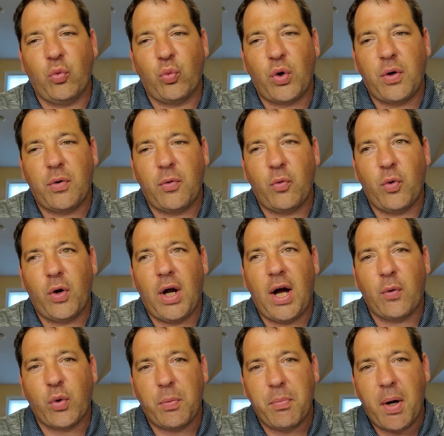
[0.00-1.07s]

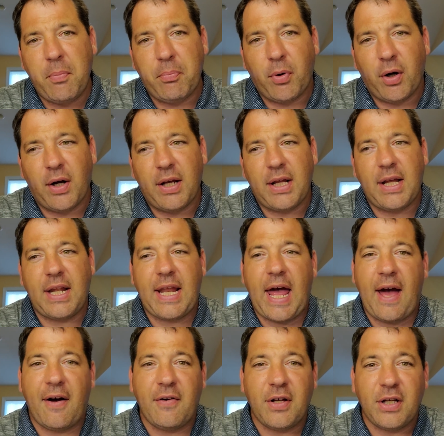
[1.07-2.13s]
remember and
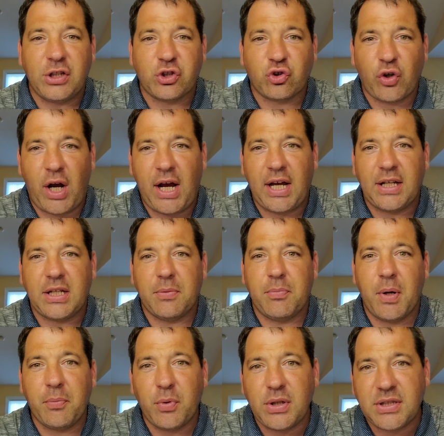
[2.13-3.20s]
have and train the
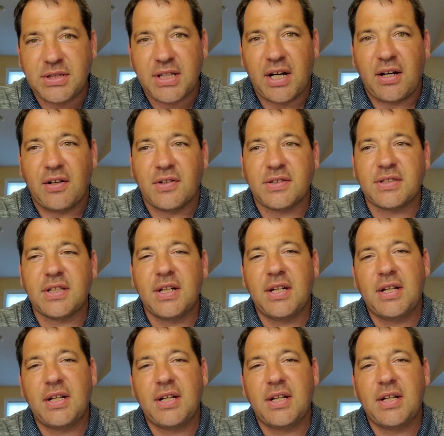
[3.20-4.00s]
memory cells